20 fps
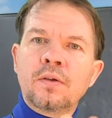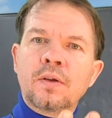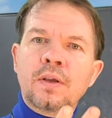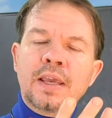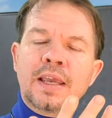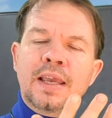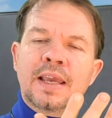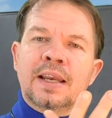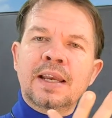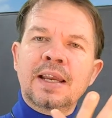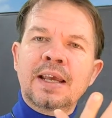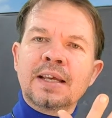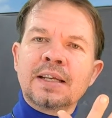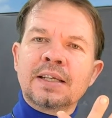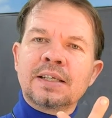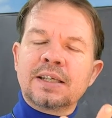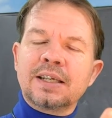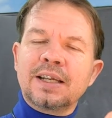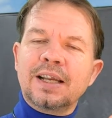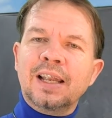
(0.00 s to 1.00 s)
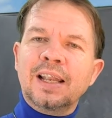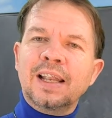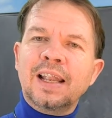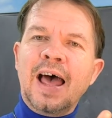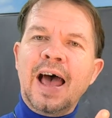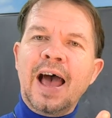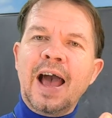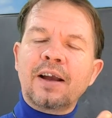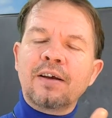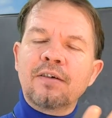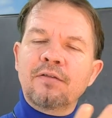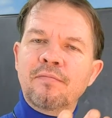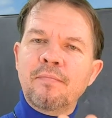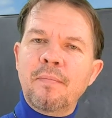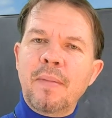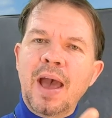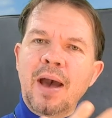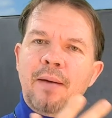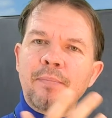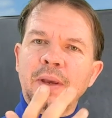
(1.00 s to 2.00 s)
in its lack of
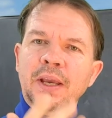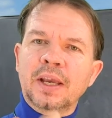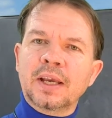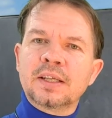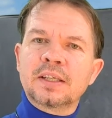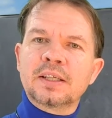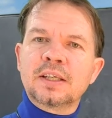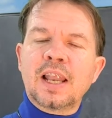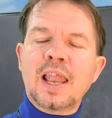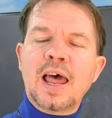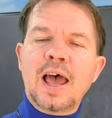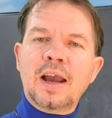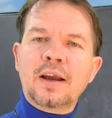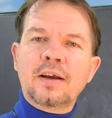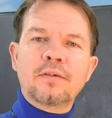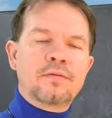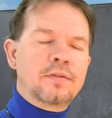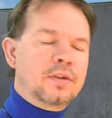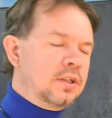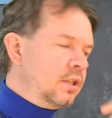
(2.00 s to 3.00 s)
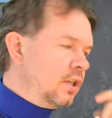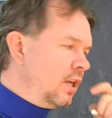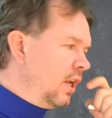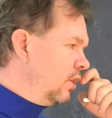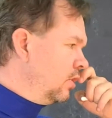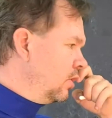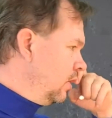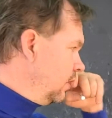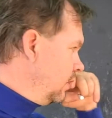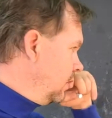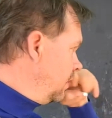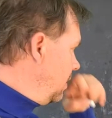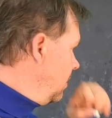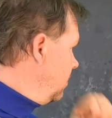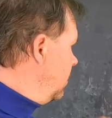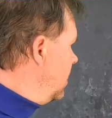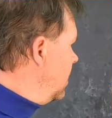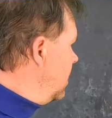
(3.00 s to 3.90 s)
mapping, its lack of distinction. So